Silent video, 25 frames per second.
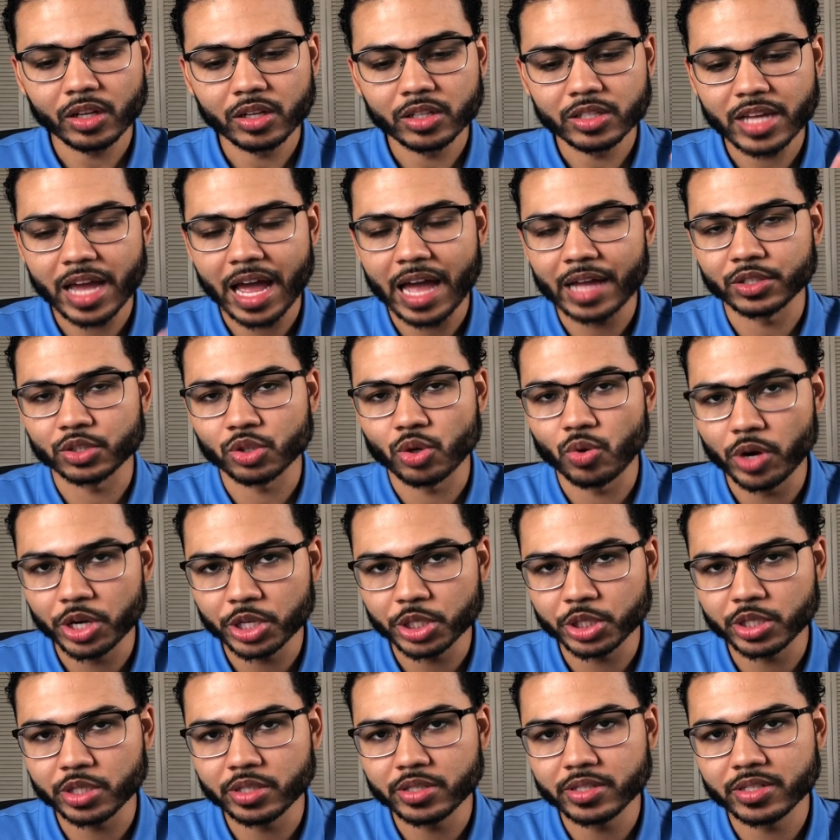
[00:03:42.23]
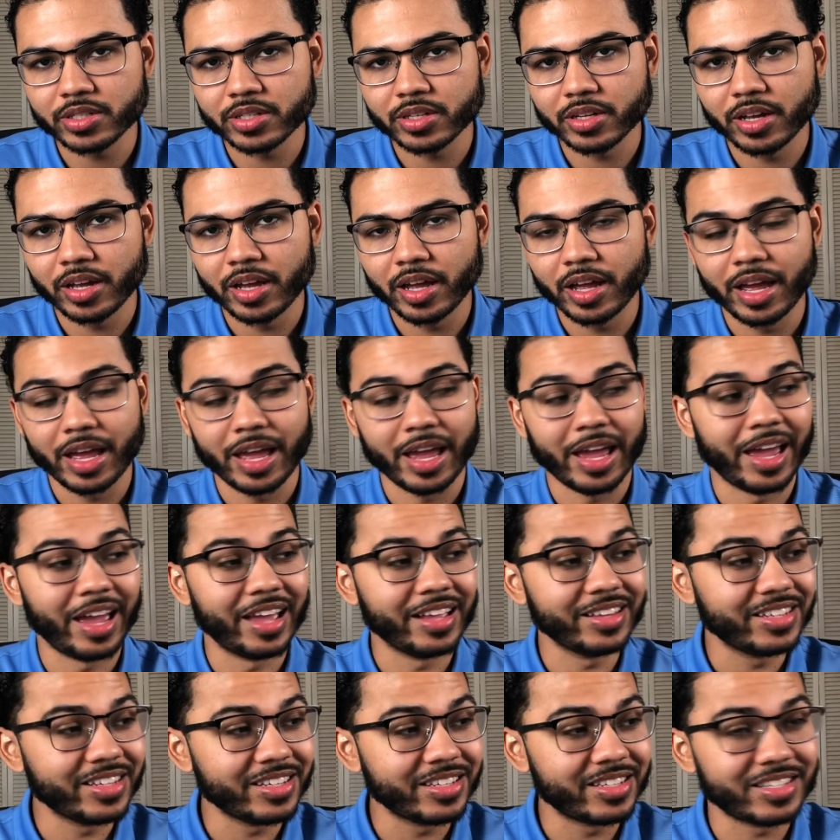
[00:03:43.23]
to ask questions,
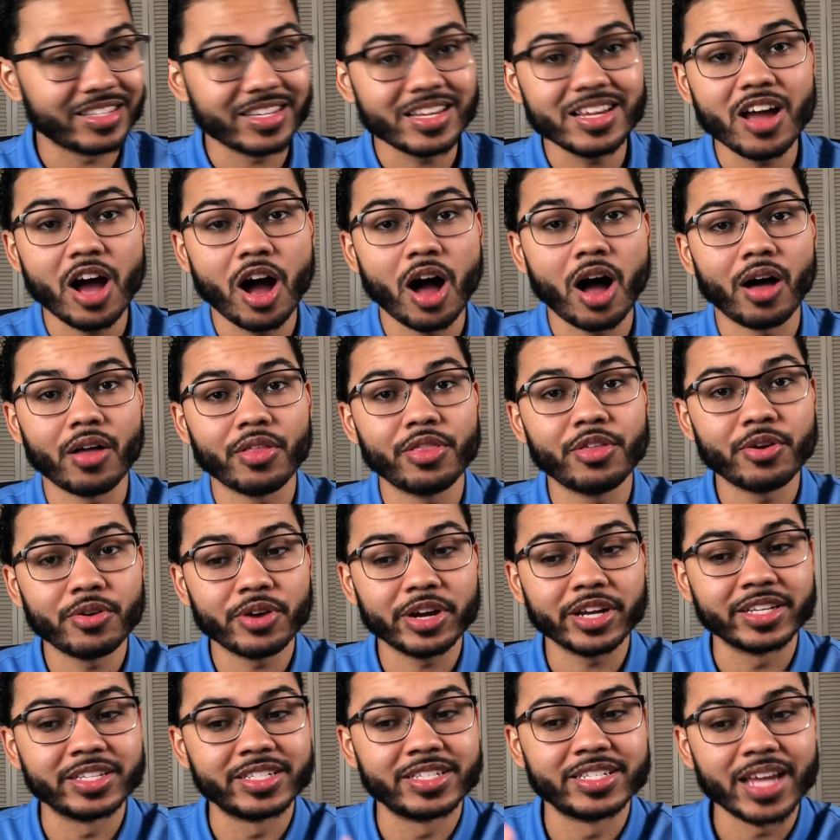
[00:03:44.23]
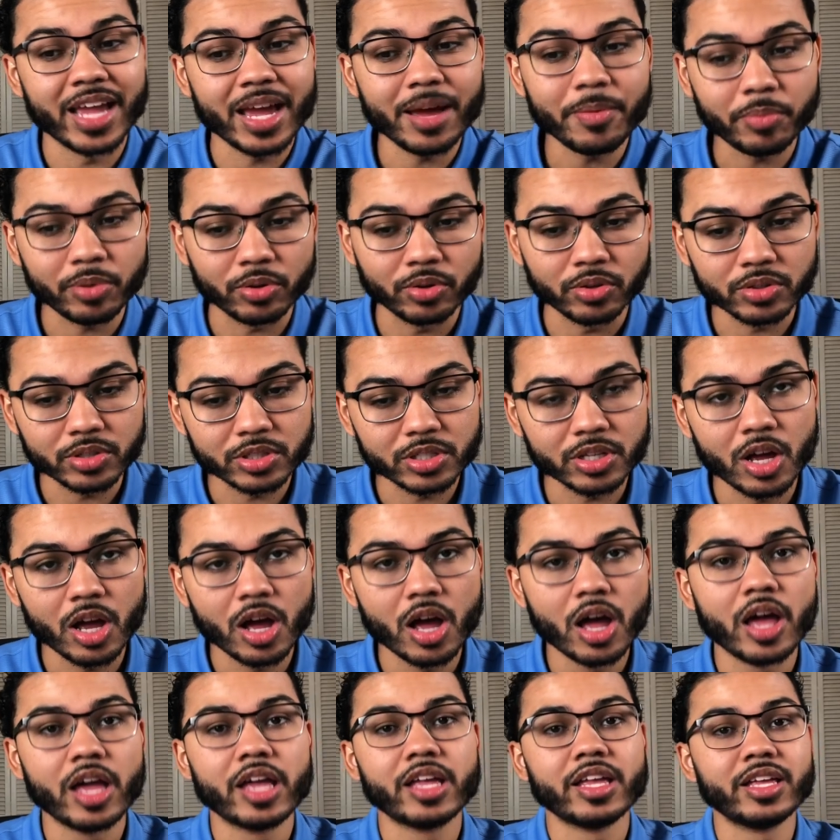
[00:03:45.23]
and to see other examples
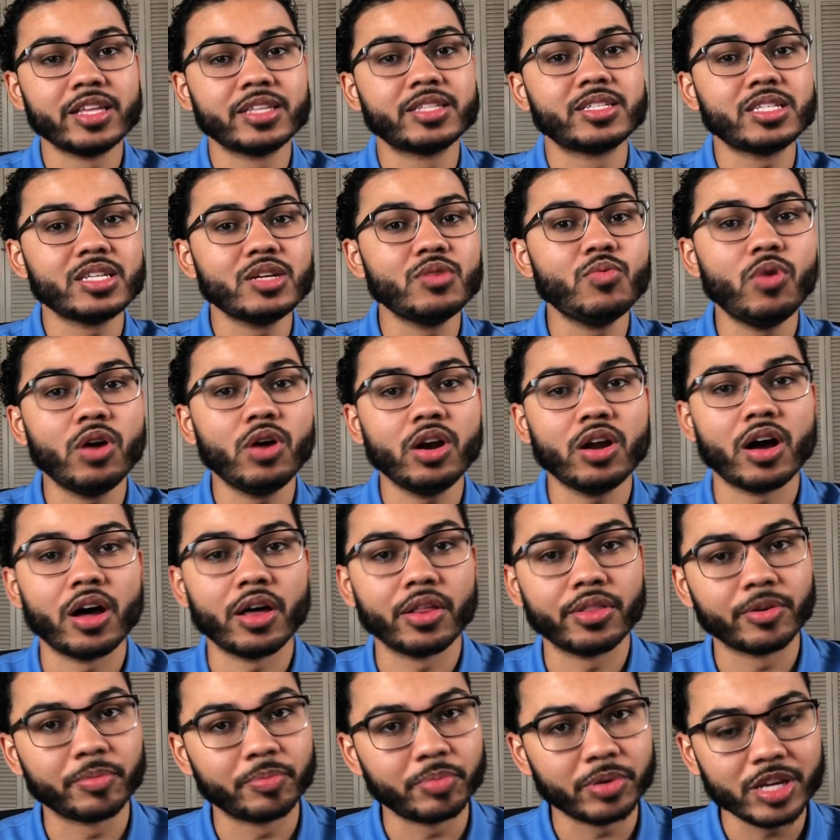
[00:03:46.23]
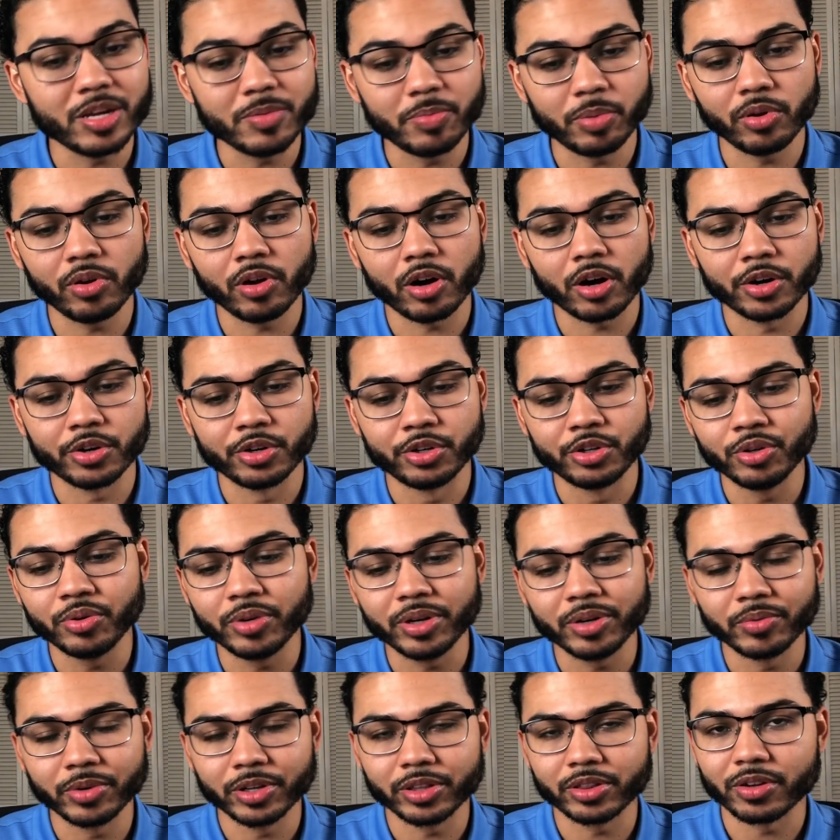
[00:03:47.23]
and see what other people are
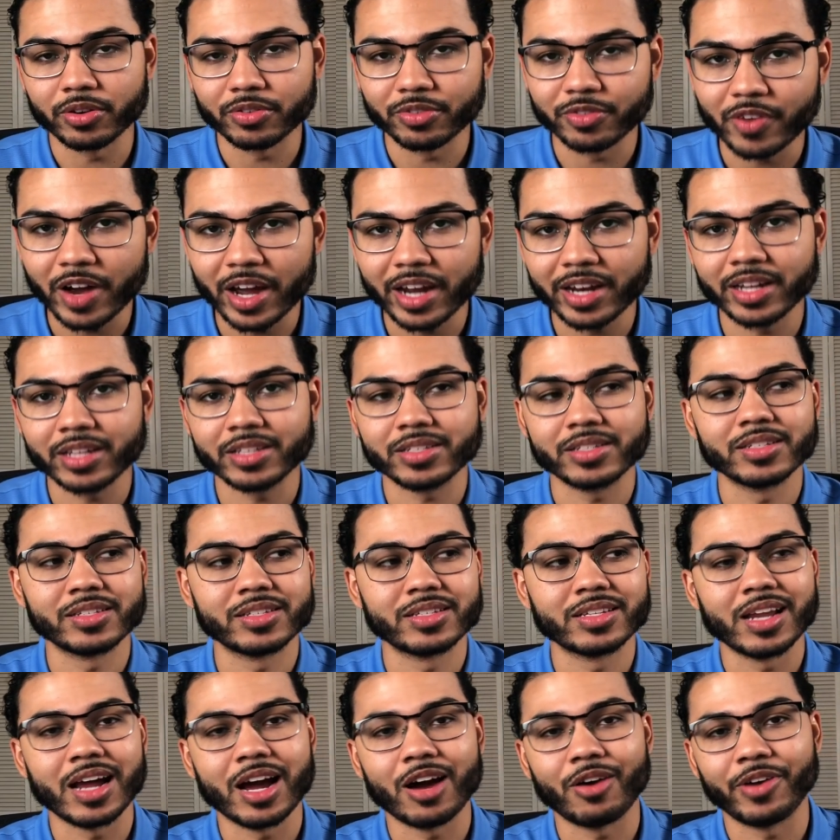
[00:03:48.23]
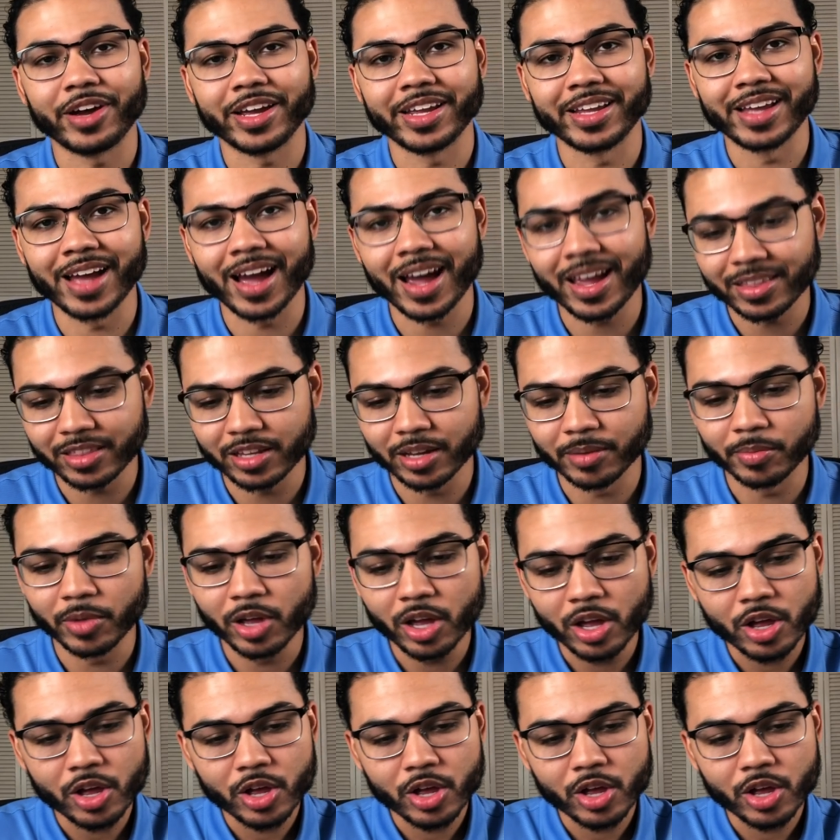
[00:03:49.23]
doing with their finances and how I guide them,